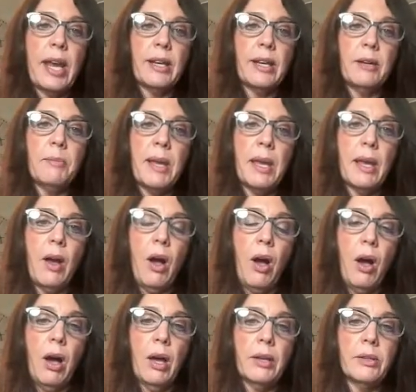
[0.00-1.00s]
gated me
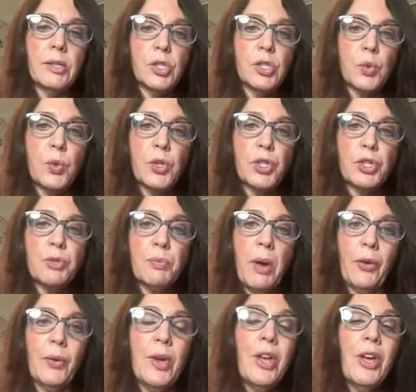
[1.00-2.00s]
on
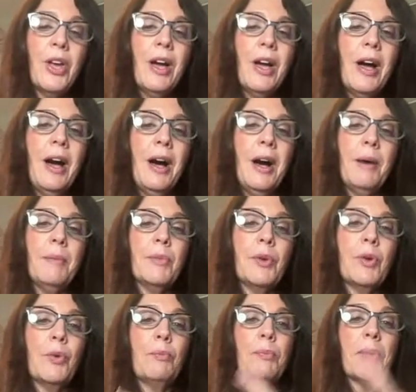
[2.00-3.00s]
Squishmallow.
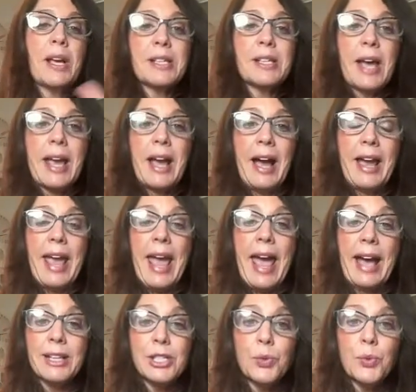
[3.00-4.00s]
Because I
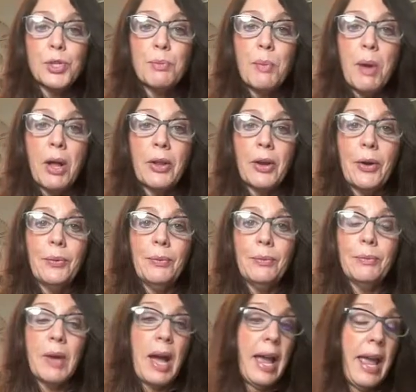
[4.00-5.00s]
had Squishmallow,
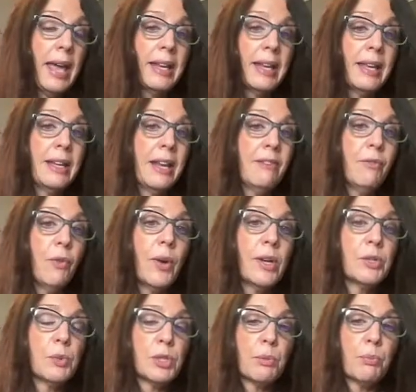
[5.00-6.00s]
I had an
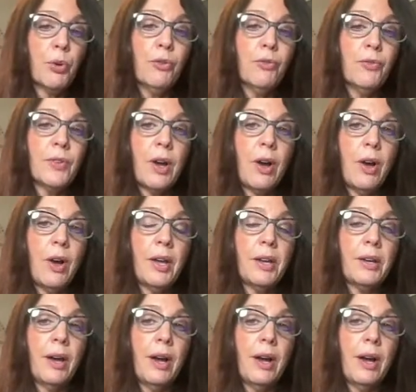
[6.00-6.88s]
invoice was approved on,